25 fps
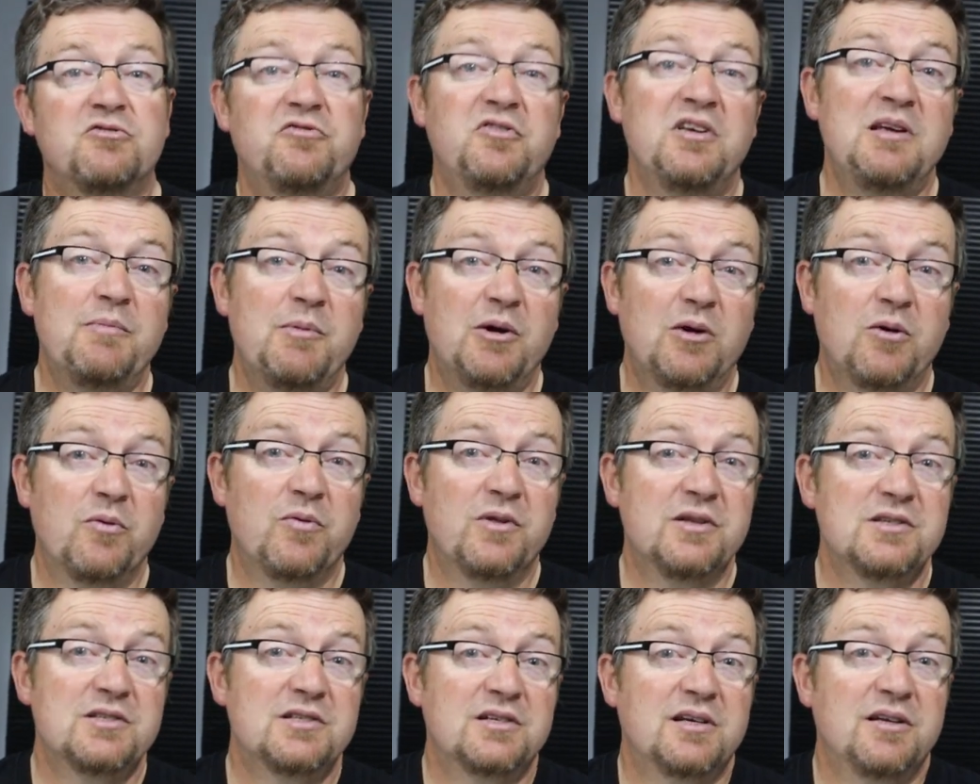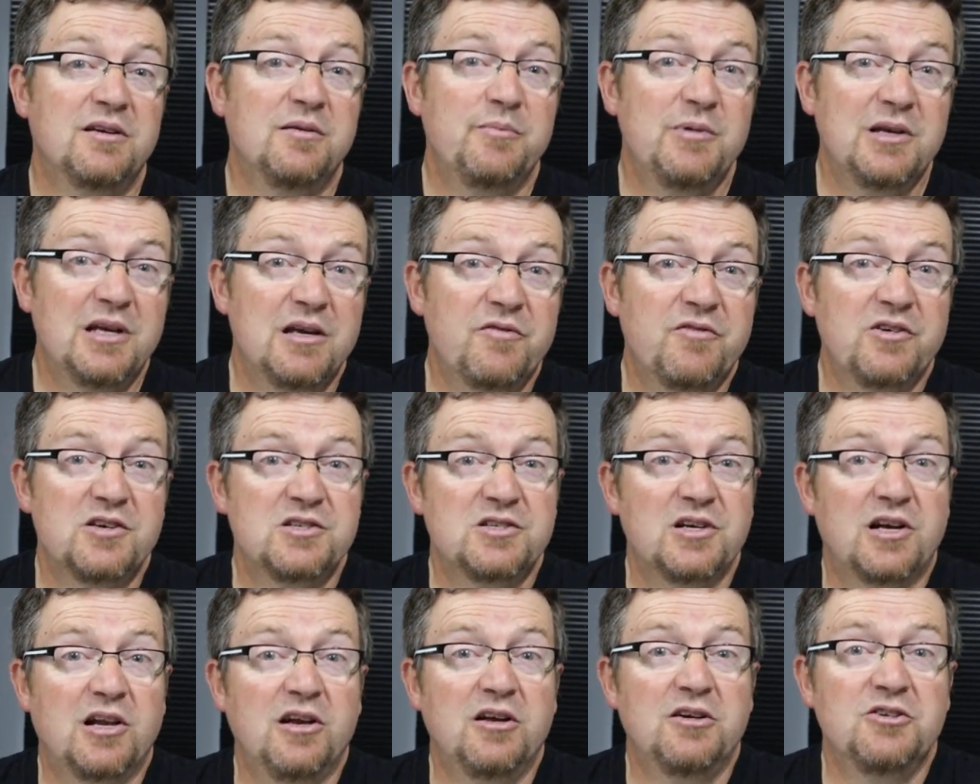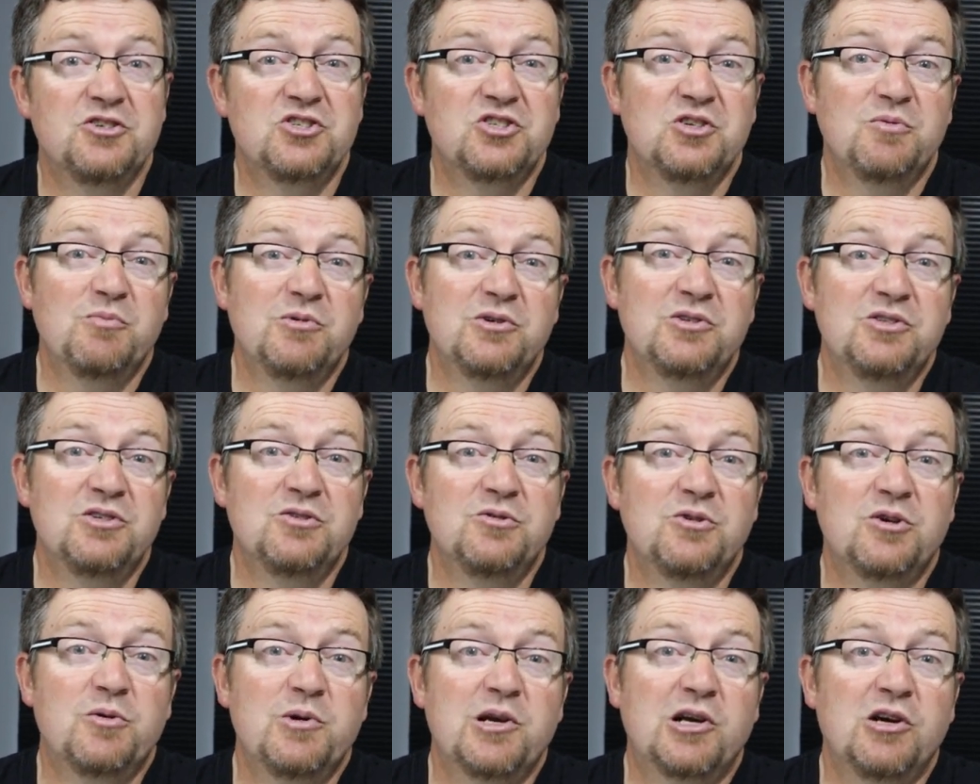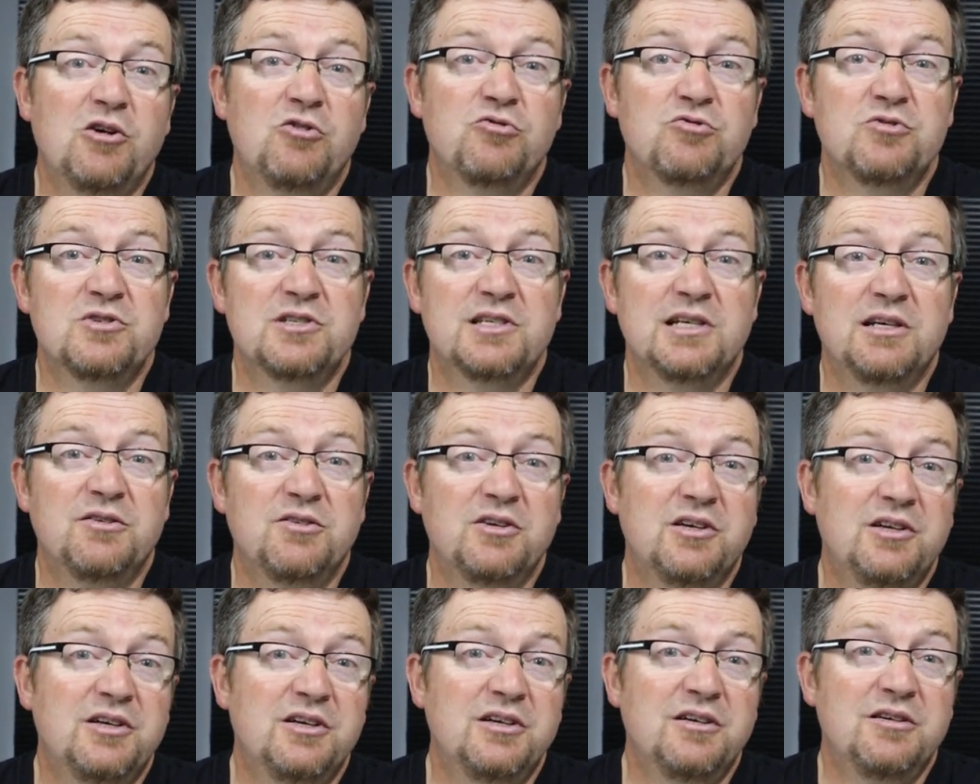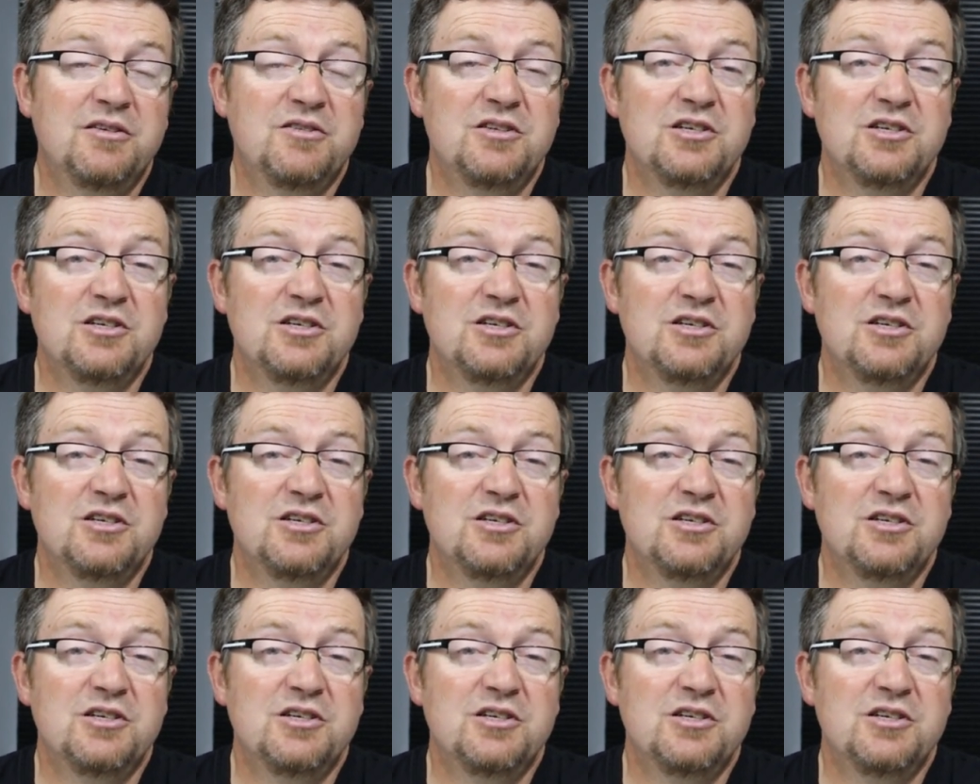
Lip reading: female that's going to be giving us a clutch, and we'll do a quick ultrasound on her.